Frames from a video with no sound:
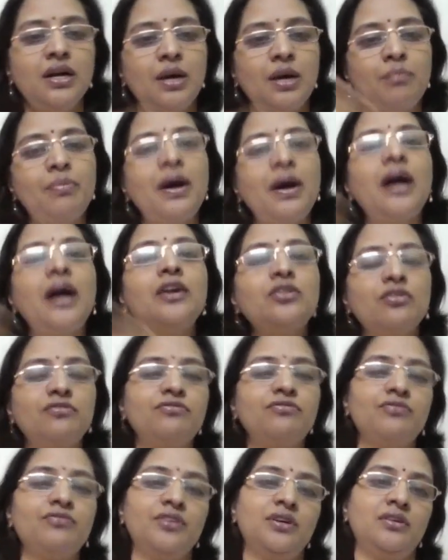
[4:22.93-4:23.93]
a part
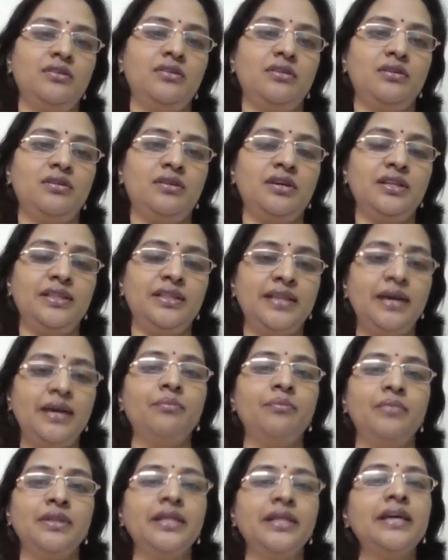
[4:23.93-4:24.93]
of
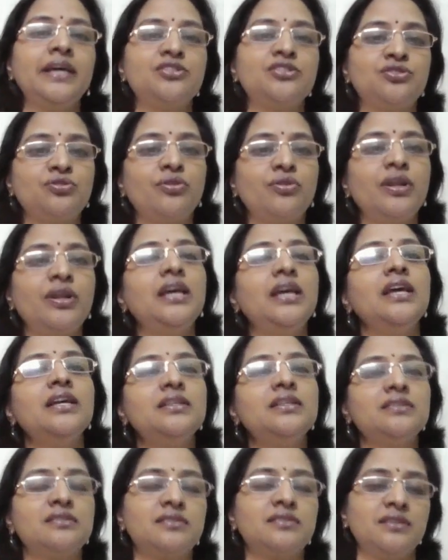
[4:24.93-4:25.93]
their story
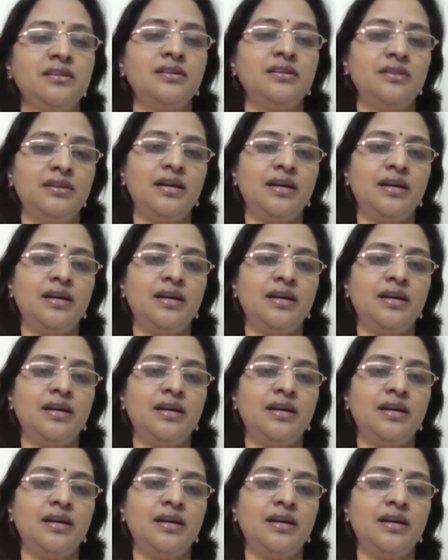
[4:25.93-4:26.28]
is